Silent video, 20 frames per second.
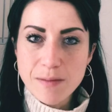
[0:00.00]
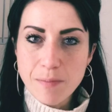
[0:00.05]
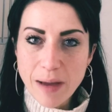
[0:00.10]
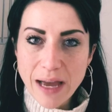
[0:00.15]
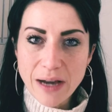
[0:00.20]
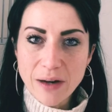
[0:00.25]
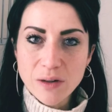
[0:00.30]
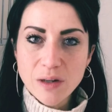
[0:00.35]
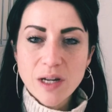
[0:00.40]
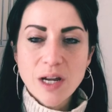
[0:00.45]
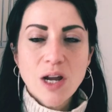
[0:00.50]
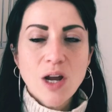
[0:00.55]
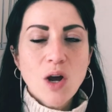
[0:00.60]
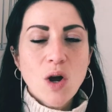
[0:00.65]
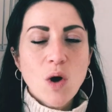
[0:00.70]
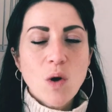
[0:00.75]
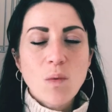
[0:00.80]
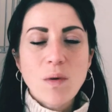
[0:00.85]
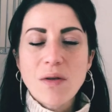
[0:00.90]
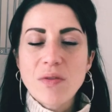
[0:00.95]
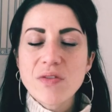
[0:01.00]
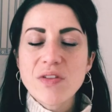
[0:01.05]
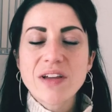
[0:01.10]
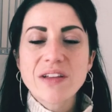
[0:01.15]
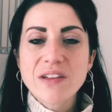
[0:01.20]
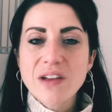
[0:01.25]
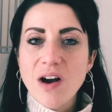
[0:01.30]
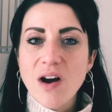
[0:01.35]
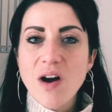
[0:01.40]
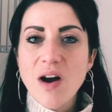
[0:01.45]
is about. One
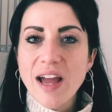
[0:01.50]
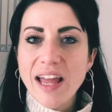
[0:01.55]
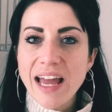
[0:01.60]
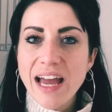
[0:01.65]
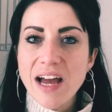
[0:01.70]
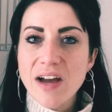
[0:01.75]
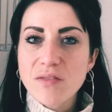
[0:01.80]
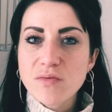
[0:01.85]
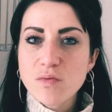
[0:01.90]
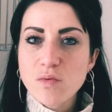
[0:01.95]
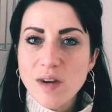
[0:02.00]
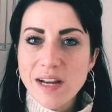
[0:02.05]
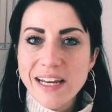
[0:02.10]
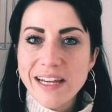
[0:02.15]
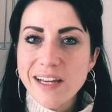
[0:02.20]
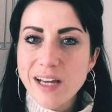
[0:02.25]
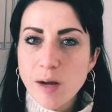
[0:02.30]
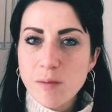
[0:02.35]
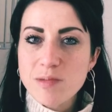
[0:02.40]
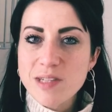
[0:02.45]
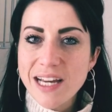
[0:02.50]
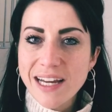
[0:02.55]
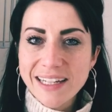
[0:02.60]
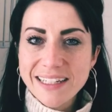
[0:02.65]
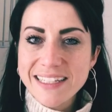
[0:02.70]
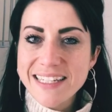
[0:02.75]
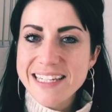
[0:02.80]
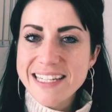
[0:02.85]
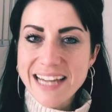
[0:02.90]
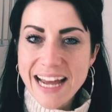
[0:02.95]
thing that I have really come to
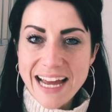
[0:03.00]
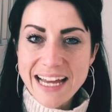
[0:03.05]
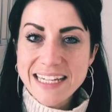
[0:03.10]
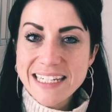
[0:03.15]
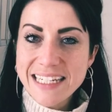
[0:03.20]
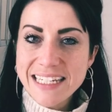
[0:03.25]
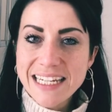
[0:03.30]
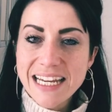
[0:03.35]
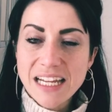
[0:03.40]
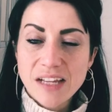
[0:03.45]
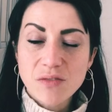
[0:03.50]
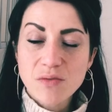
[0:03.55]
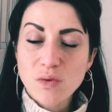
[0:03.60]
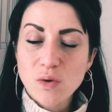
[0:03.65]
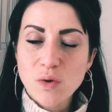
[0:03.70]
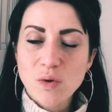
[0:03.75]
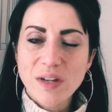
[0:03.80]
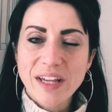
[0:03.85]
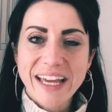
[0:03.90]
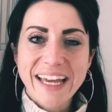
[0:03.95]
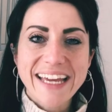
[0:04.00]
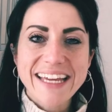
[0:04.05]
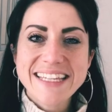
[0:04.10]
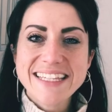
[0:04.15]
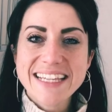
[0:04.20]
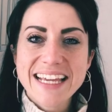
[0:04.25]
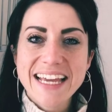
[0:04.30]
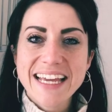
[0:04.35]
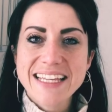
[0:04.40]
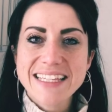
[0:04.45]
understand in nearly 4
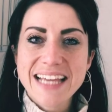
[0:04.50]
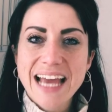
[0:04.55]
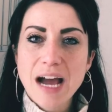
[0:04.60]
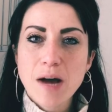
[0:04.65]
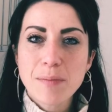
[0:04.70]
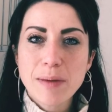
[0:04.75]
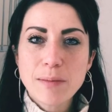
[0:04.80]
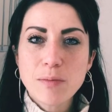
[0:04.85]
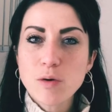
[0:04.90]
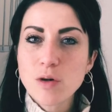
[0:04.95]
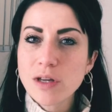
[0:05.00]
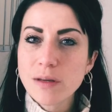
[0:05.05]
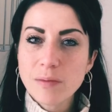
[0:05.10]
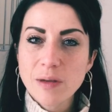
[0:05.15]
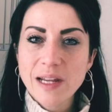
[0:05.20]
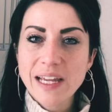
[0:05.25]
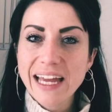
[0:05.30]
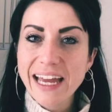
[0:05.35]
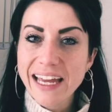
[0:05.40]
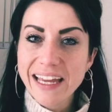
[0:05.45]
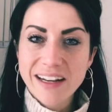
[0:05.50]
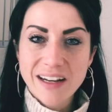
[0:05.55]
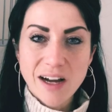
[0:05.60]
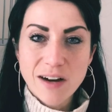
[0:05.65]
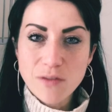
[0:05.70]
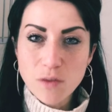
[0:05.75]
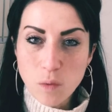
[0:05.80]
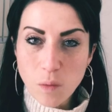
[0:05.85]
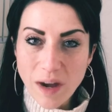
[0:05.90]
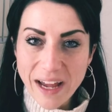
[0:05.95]
years is how people communicate in
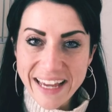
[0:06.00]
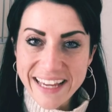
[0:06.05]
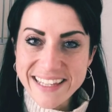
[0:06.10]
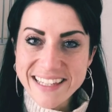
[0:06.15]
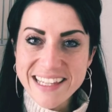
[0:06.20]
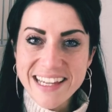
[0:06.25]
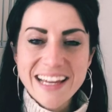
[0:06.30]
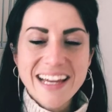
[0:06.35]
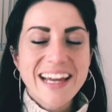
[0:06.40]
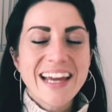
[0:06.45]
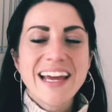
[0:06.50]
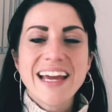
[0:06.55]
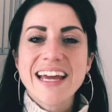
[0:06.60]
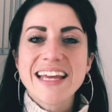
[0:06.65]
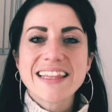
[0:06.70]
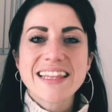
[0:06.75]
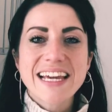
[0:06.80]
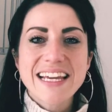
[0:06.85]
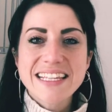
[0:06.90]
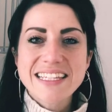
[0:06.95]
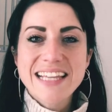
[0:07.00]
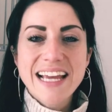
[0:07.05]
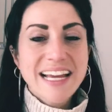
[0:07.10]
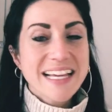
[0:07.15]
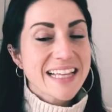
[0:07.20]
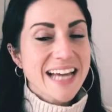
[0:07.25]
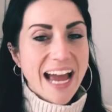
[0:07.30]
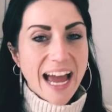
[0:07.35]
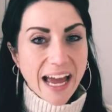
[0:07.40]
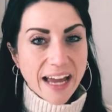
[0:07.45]
other ways. They
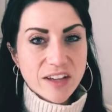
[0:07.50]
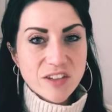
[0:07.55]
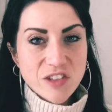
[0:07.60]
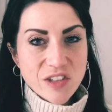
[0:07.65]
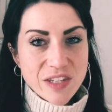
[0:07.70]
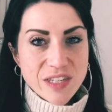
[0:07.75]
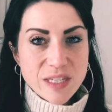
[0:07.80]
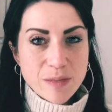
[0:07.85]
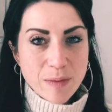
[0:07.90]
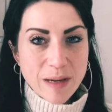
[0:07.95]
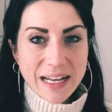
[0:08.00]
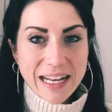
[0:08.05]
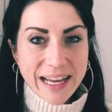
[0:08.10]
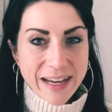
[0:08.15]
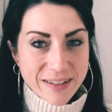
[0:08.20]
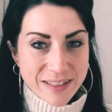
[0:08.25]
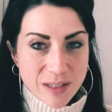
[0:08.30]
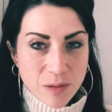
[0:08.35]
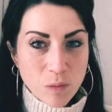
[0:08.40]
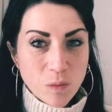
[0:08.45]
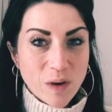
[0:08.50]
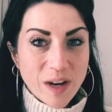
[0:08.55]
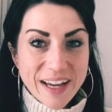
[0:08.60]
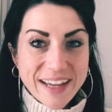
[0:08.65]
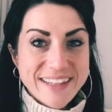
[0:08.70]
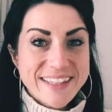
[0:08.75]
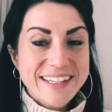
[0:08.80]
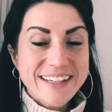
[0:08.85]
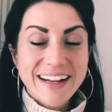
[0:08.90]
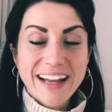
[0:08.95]
say that actions speak louder than
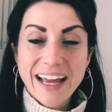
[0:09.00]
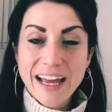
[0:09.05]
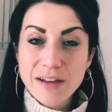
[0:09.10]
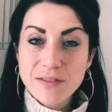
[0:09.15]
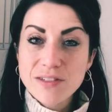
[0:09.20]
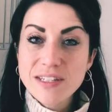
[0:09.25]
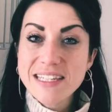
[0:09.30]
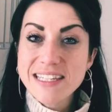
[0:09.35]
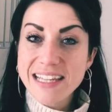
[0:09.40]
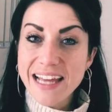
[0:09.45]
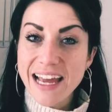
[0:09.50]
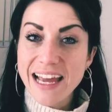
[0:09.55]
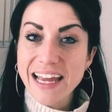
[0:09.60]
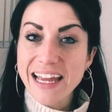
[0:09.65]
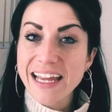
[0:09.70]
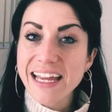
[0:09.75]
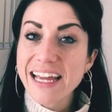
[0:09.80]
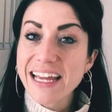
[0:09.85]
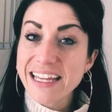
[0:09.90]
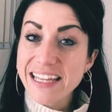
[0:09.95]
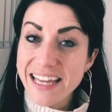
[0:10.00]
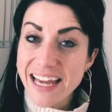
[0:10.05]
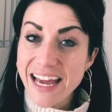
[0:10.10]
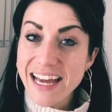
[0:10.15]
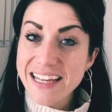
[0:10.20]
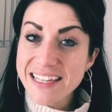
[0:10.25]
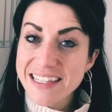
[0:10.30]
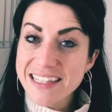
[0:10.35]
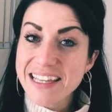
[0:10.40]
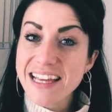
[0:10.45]
words, and I have to say,
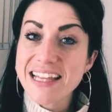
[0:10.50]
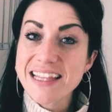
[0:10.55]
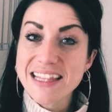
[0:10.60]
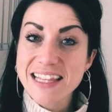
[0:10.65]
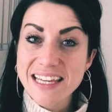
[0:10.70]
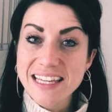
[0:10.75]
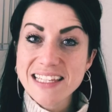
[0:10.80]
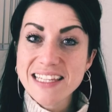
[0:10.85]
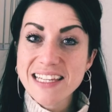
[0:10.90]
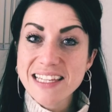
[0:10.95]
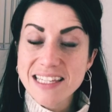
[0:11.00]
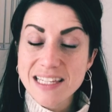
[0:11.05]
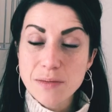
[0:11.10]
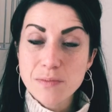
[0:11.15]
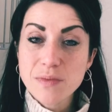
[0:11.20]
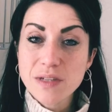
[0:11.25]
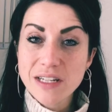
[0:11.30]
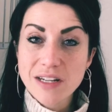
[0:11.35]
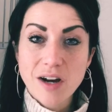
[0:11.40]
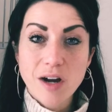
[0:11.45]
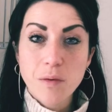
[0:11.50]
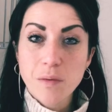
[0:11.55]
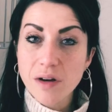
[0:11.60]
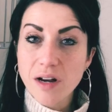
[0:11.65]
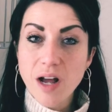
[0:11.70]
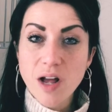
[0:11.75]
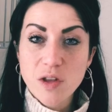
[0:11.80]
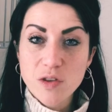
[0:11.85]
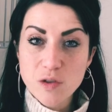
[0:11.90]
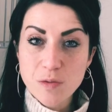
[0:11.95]
yes, this is something I
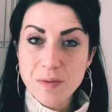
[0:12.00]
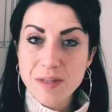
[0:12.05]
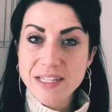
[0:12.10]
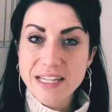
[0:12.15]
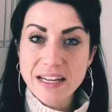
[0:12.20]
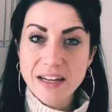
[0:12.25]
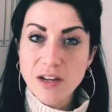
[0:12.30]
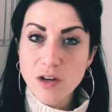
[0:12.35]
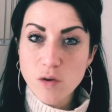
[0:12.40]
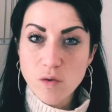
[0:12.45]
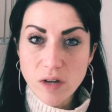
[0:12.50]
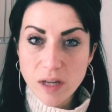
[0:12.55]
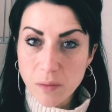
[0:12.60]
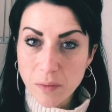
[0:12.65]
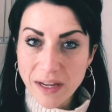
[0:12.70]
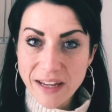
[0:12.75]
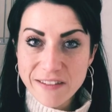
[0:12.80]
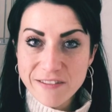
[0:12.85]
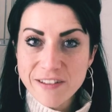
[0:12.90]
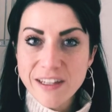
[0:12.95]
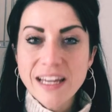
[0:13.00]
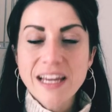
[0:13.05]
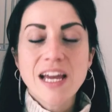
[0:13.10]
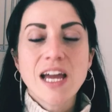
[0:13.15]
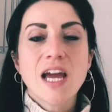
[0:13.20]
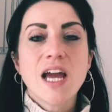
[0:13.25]
100% agree with.